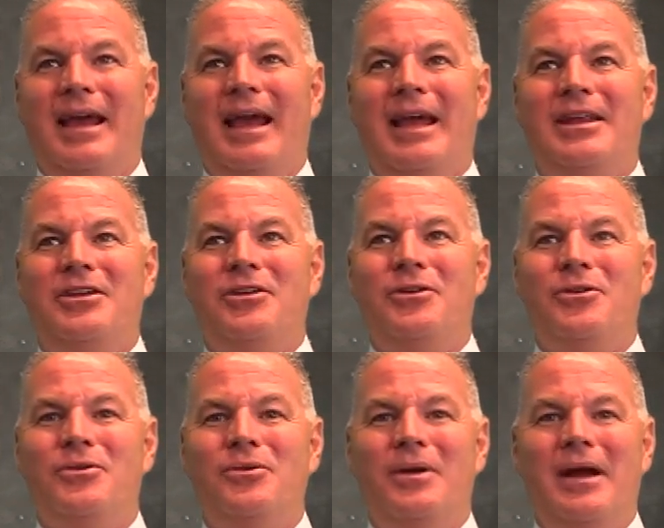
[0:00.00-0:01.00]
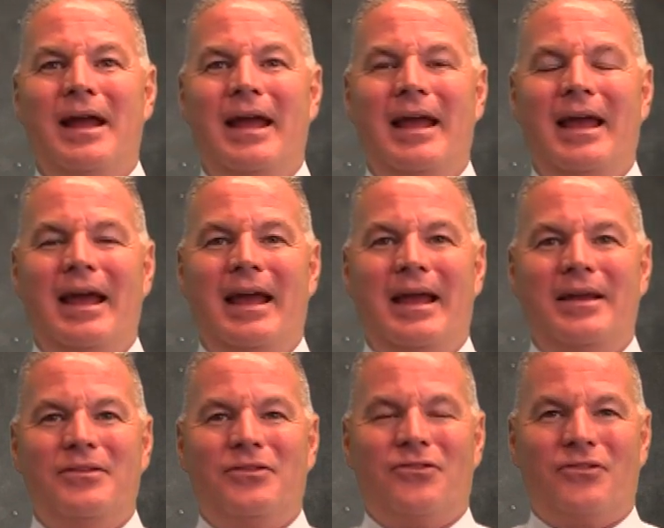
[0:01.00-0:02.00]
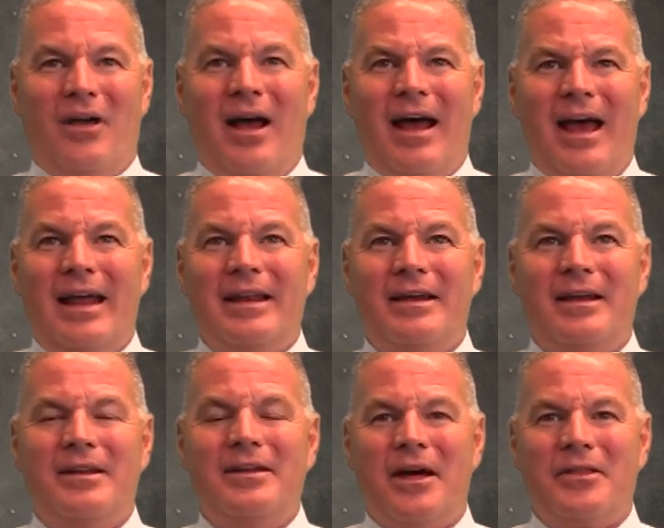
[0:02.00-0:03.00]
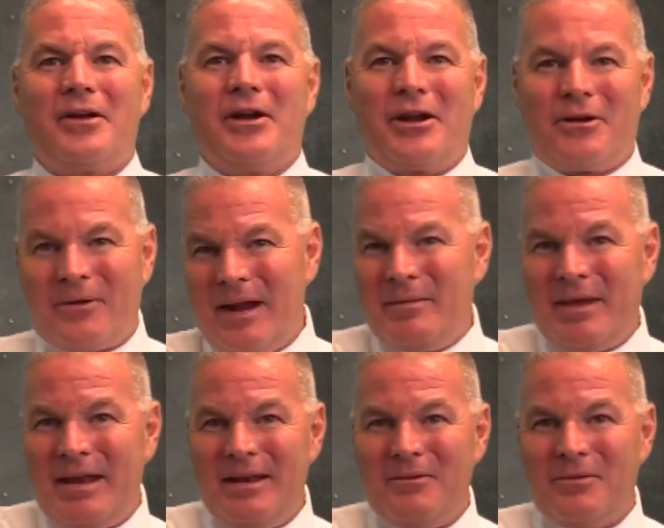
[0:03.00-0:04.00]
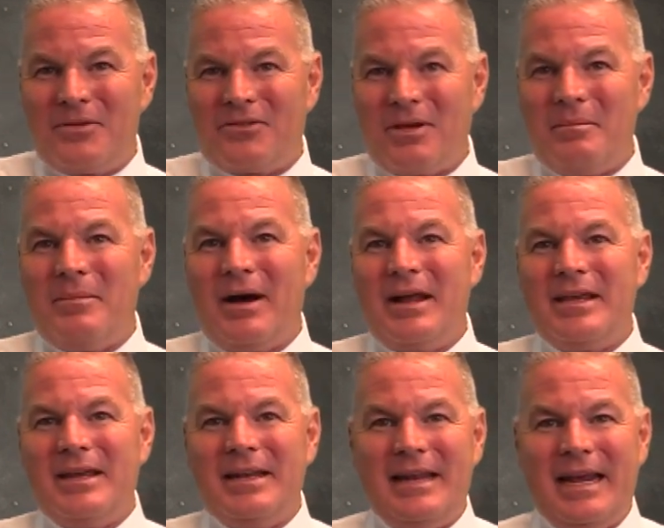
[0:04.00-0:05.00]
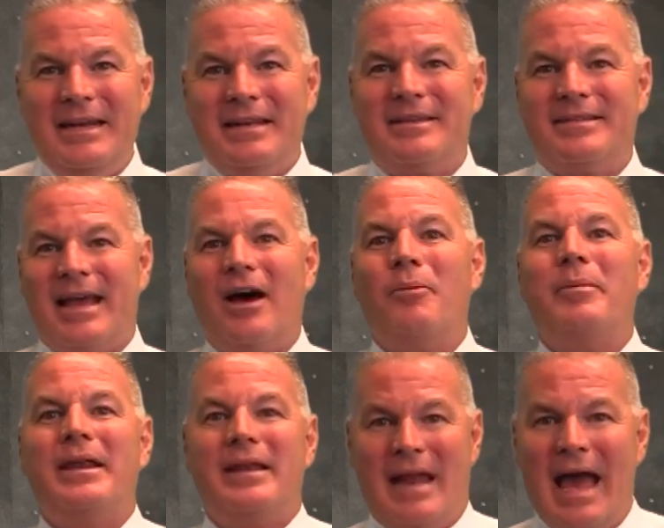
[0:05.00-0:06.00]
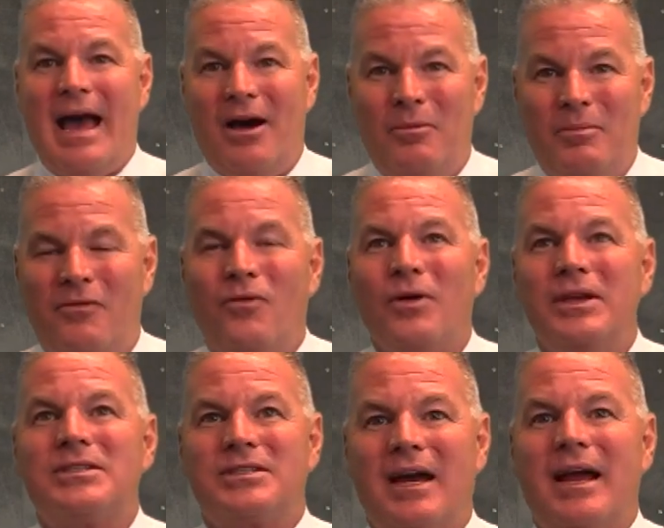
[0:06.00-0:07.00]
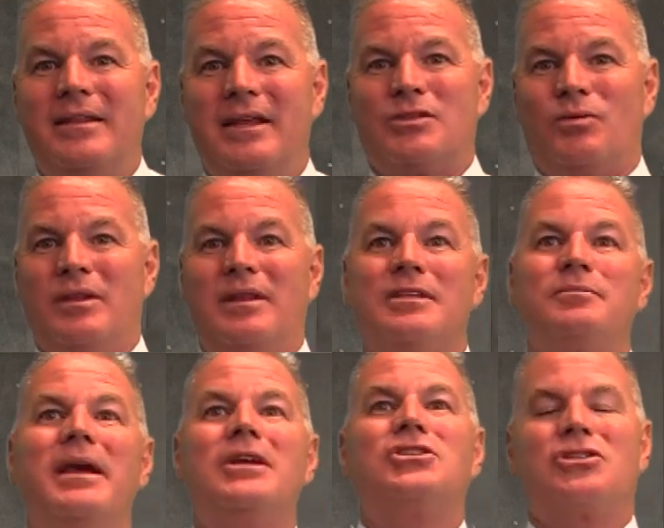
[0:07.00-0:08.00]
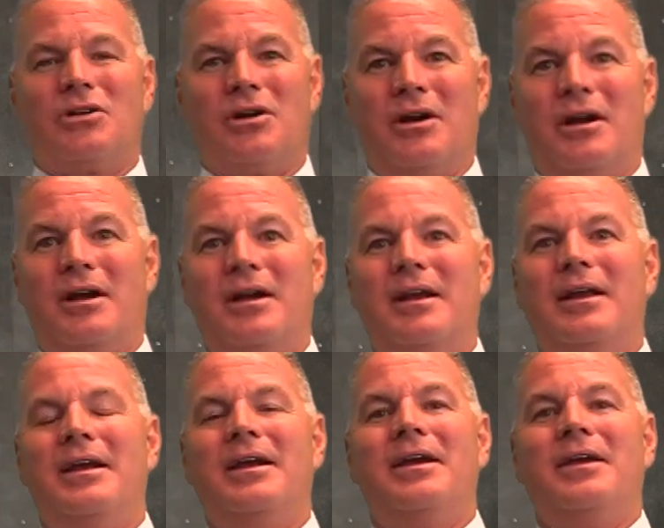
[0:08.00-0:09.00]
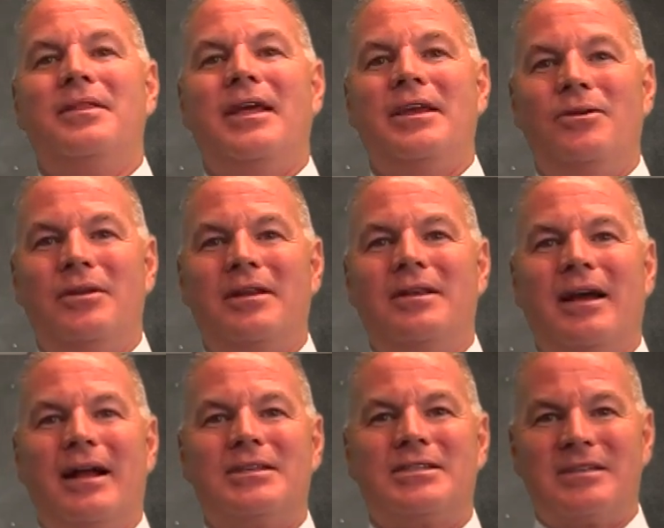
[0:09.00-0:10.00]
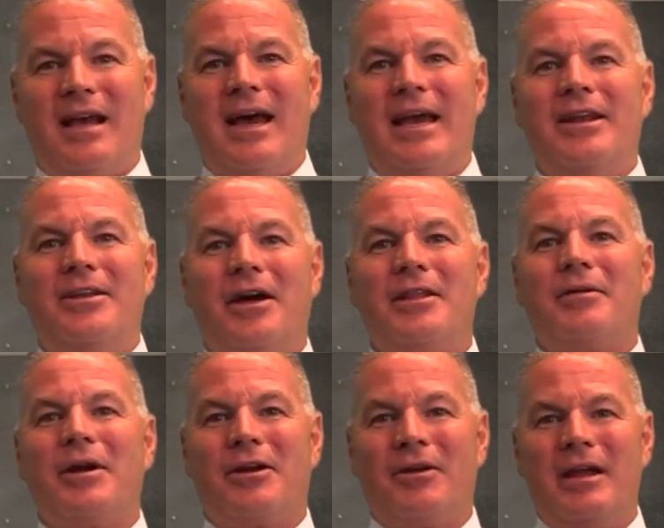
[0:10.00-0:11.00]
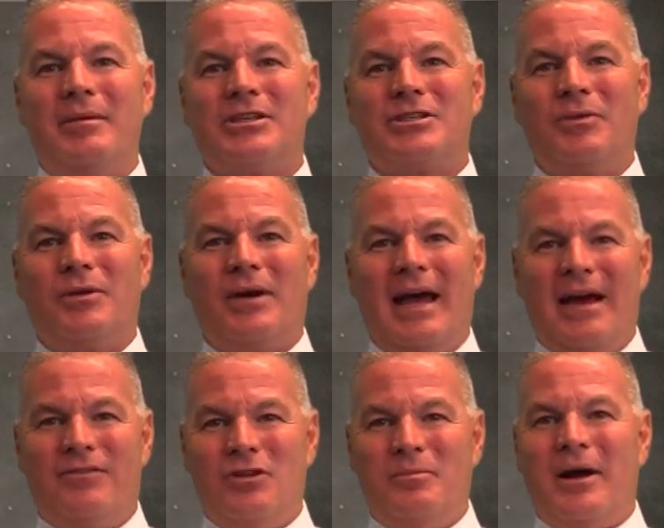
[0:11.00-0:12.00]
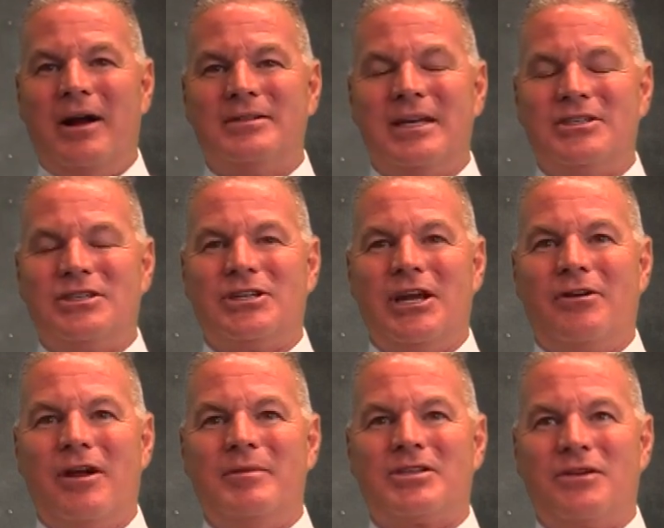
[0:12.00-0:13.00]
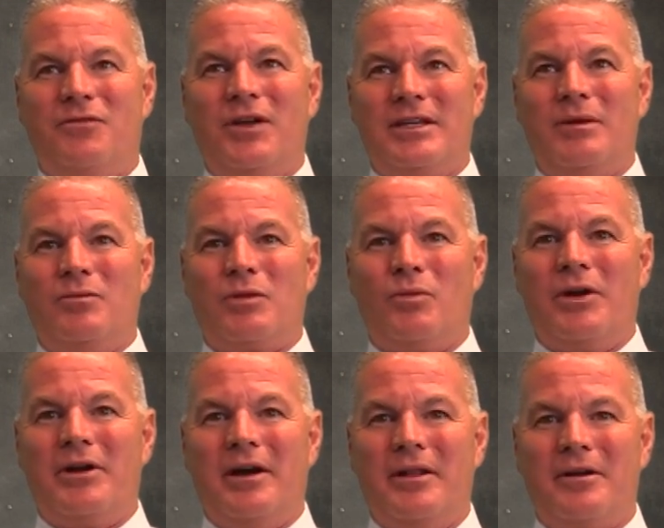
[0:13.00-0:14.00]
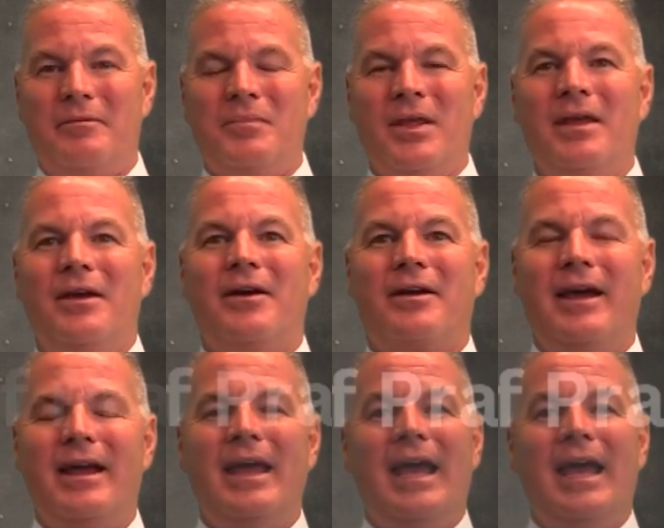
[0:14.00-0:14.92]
and you sign another agreement with somebody, you need to tell me now before you sign this one. Let's make sure that you did not sign another agreement, so we don't have two buyer's agency agreements conflicting with one another. Okay?